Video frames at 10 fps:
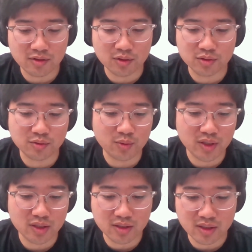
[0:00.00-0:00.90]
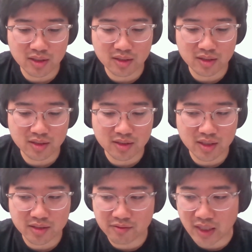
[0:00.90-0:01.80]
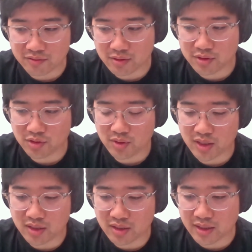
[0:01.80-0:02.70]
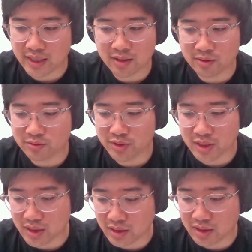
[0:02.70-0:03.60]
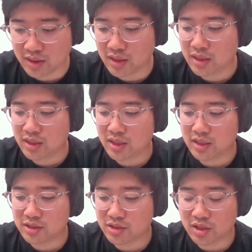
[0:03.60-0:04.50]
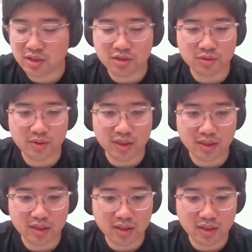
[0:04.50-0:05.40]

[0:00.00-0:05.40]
also with these kinds of levels, you can now really start doing